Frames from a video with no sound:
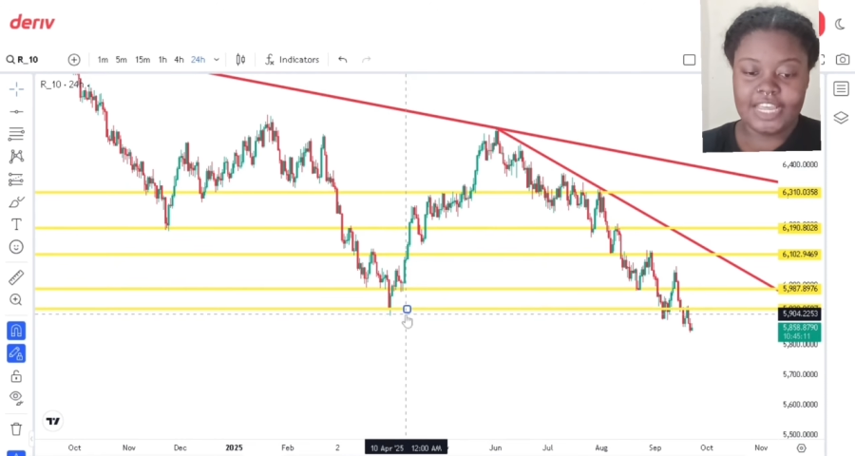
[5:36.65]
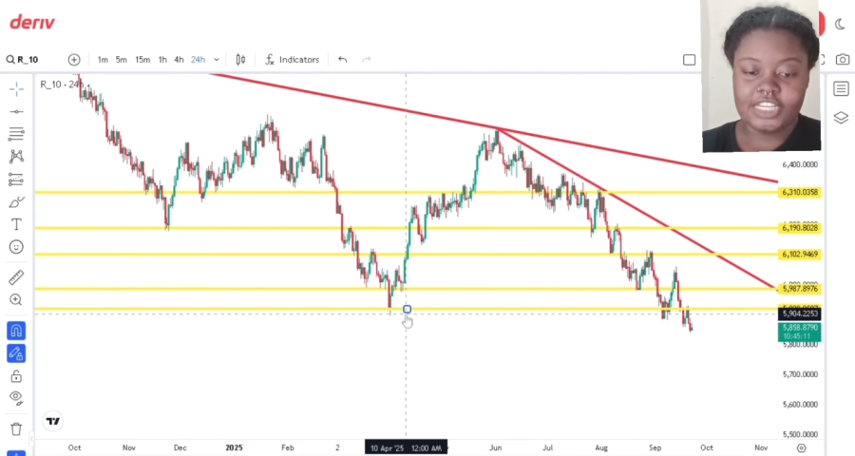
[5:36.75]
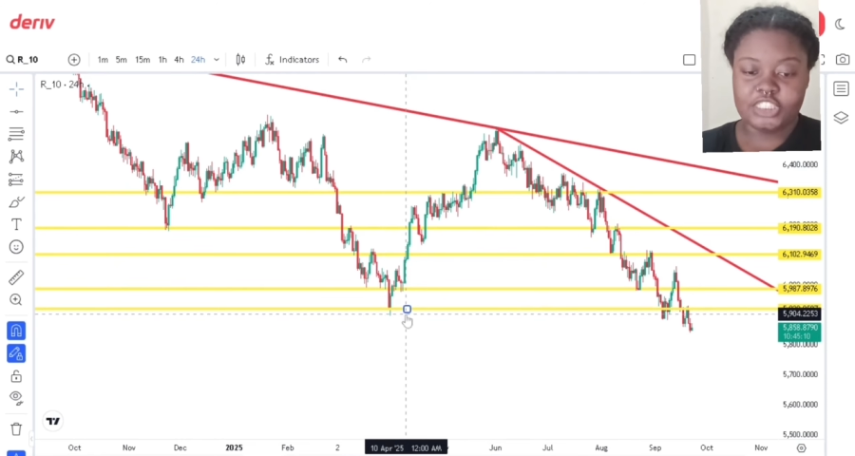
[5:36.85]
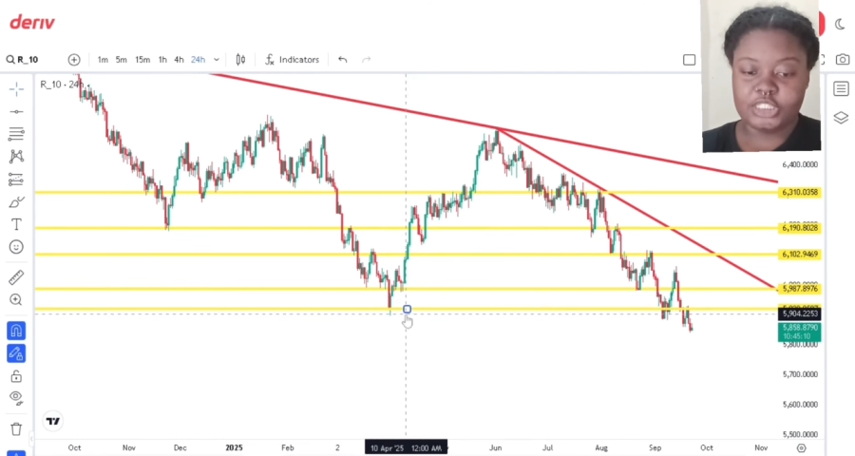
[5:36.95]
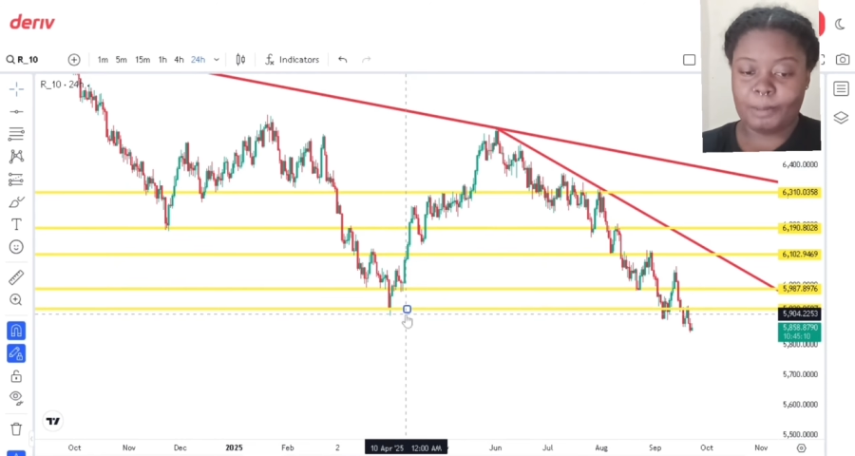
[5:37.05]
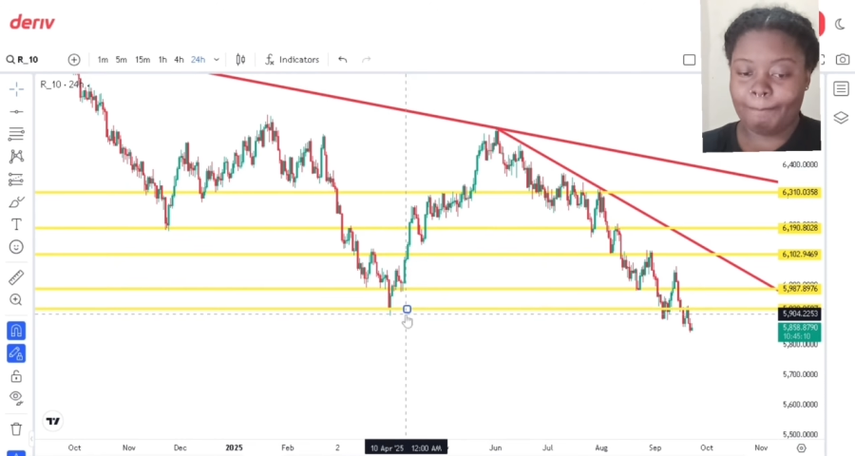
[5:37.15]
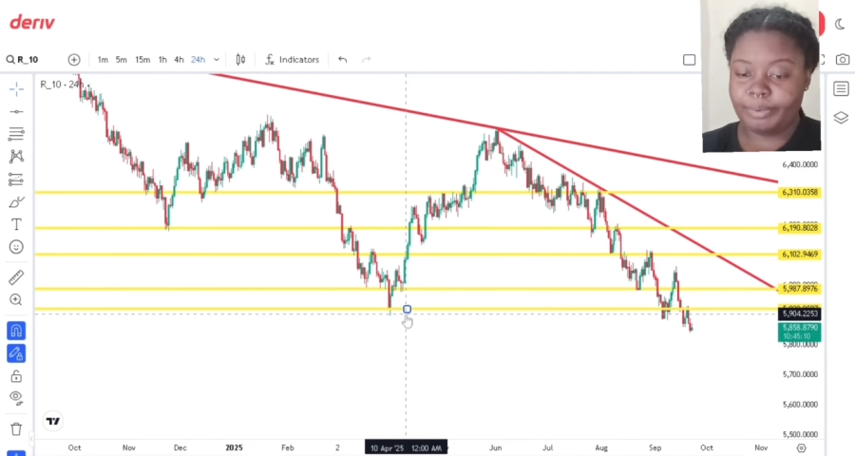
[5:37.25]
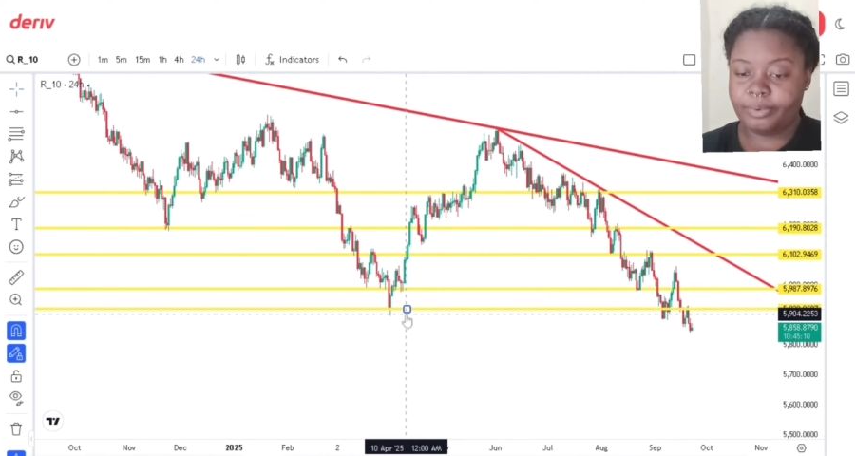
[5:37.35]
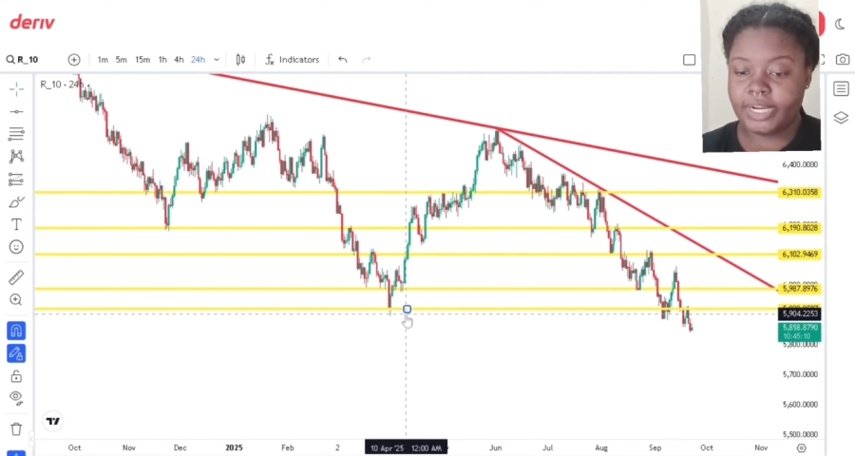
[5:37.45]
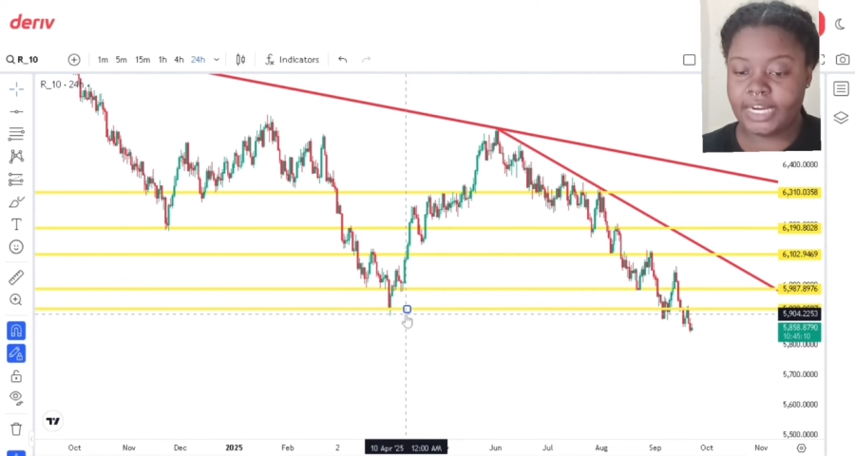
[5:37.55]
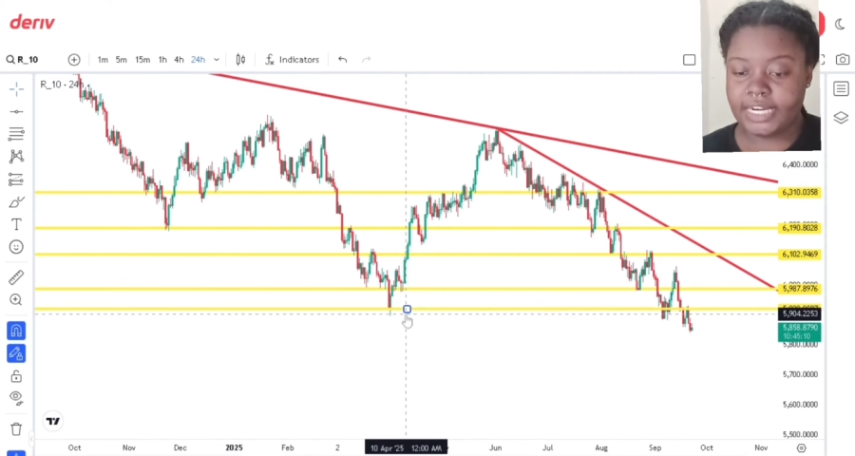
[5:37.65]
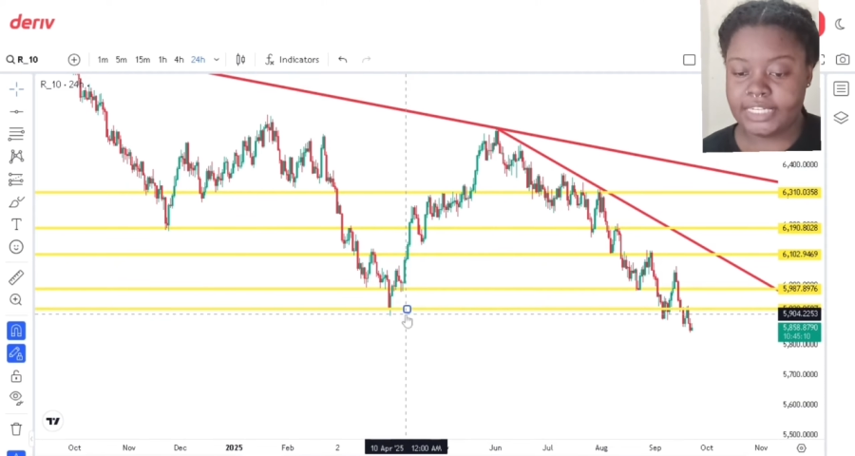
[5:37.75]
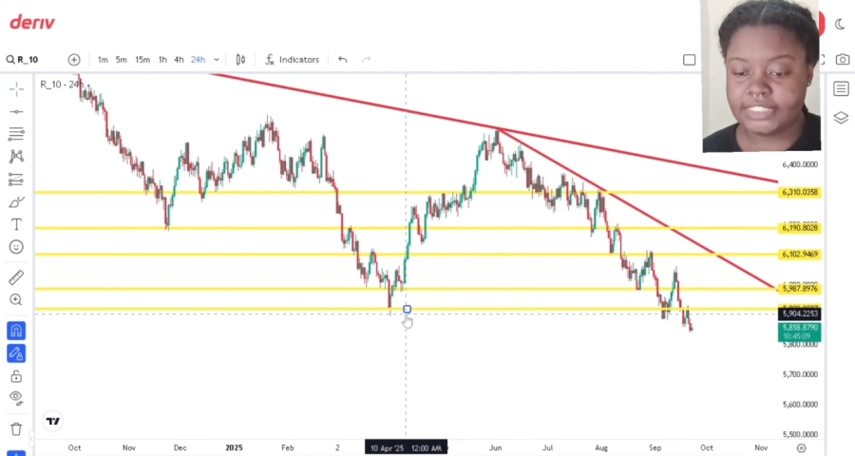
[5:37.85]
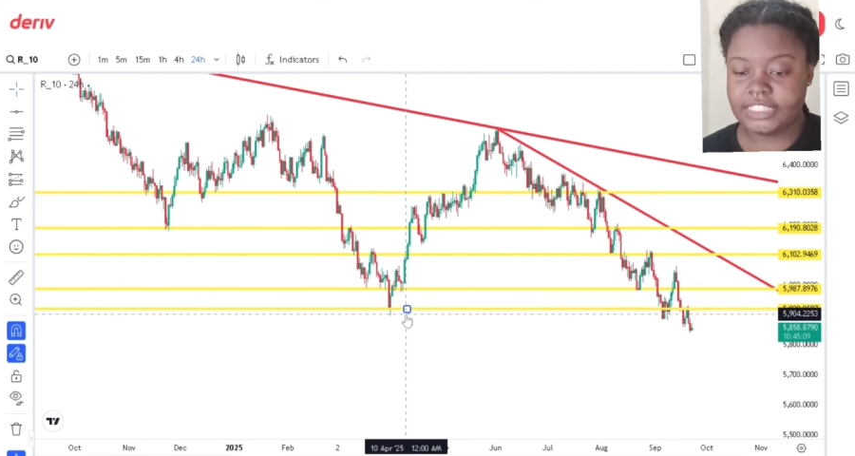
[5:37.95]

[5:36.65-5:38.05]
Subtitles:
Support,